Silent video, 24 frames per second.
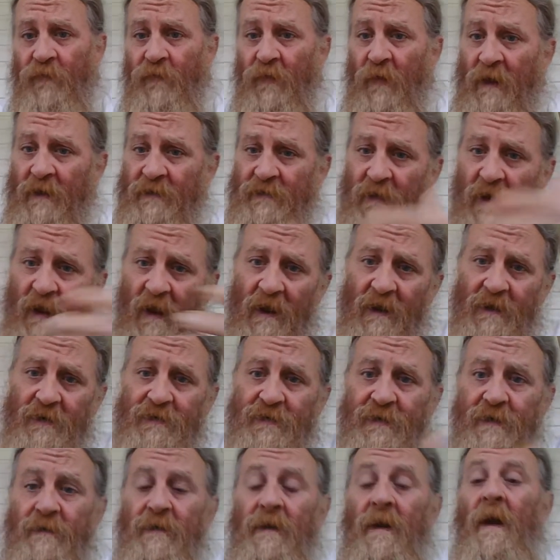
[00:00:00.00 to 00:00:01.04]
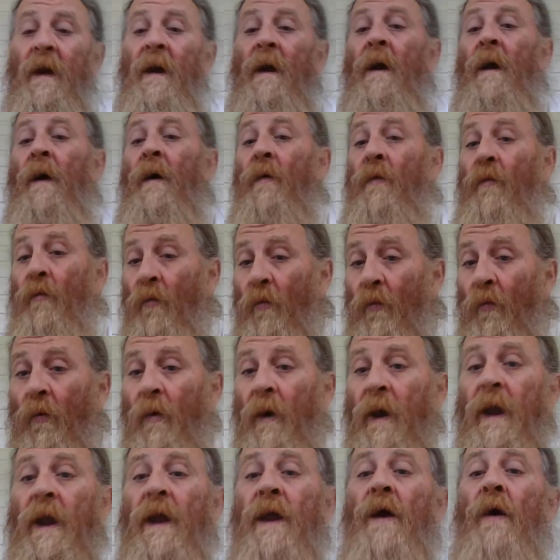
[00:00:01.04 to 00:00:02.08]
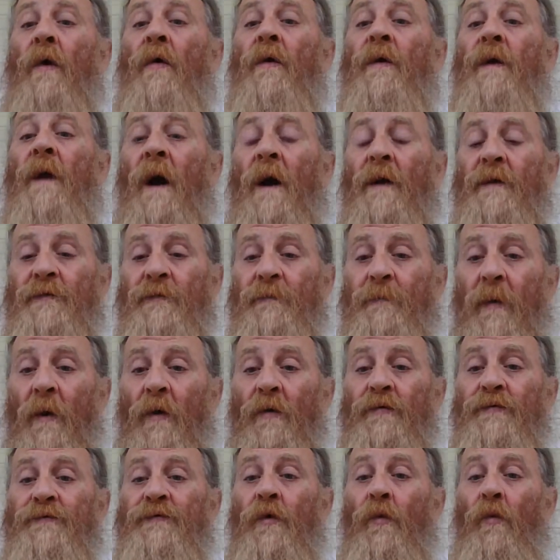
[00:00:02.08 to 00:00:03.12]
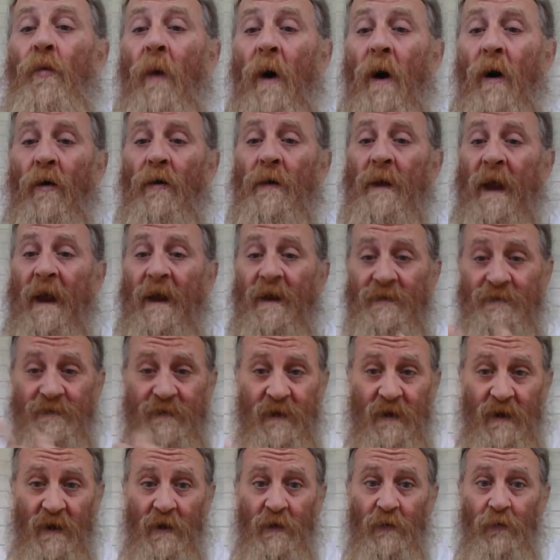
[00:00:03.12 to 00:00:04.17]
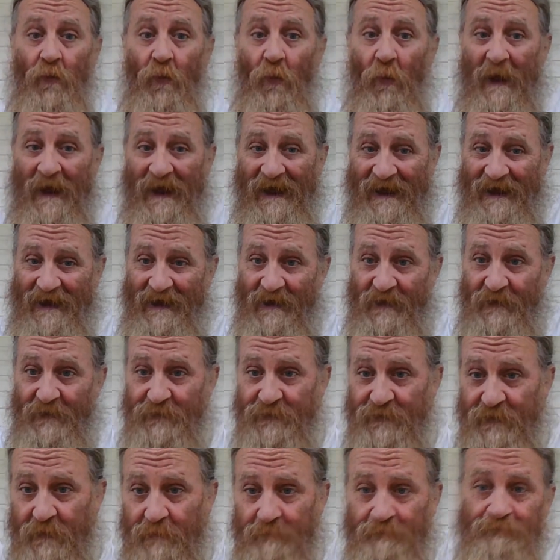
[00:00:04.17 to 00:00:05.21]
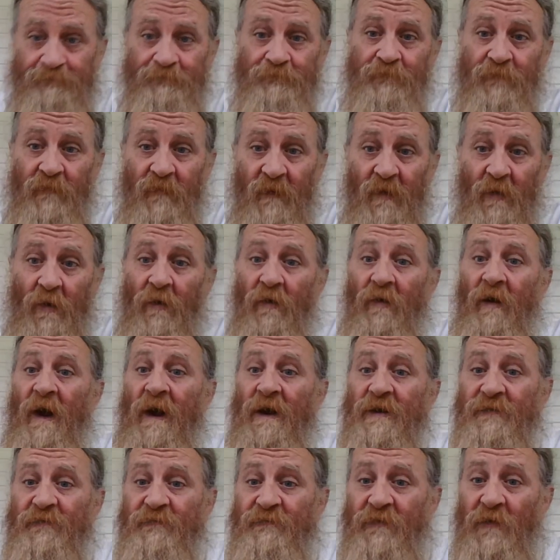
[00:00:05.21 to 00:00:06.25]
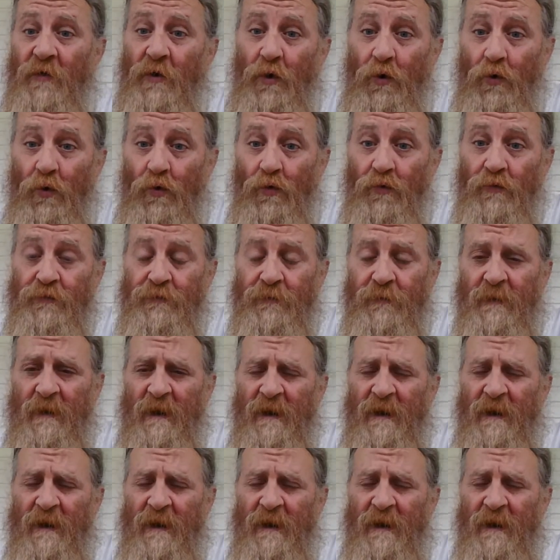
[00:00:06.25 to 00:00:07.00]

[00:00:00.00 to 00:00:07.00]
Translation We are not supposed to walk as the unwise or as fools.